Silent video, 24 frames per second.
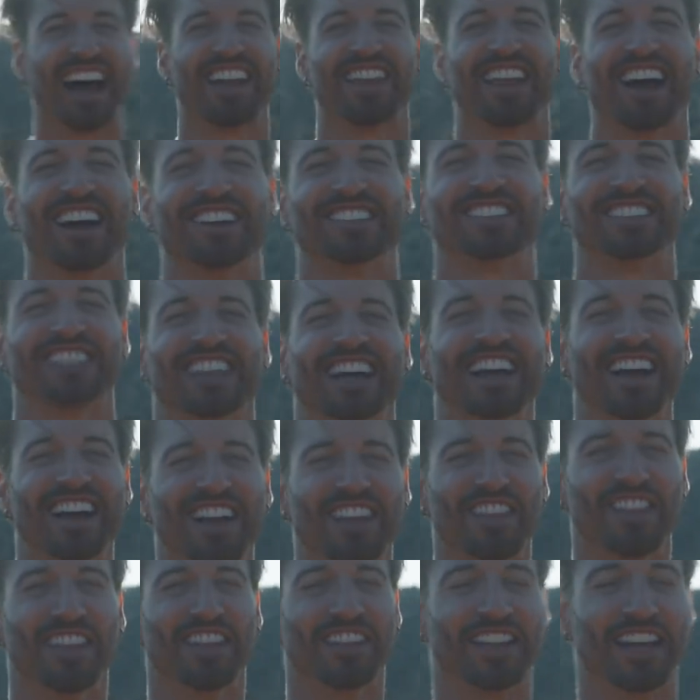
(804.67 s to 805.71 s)
yeah,
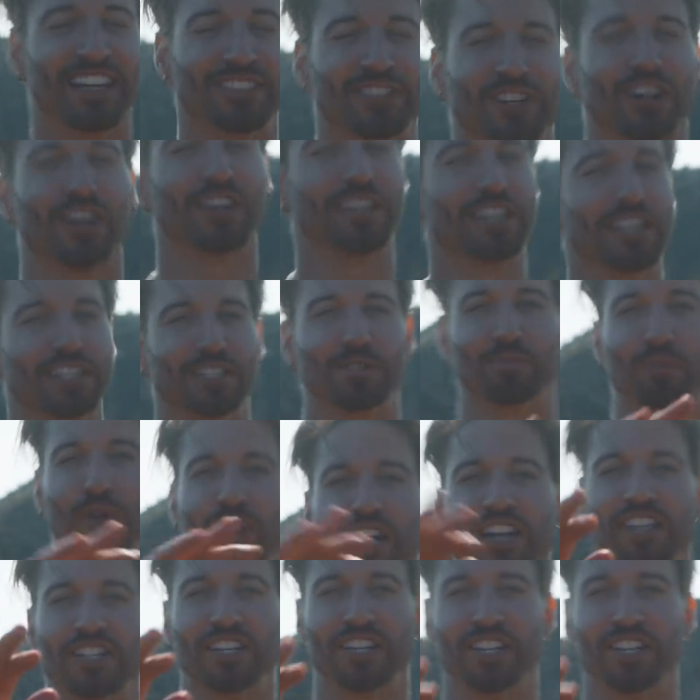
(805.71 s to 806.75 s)
that's, that's all the inspiration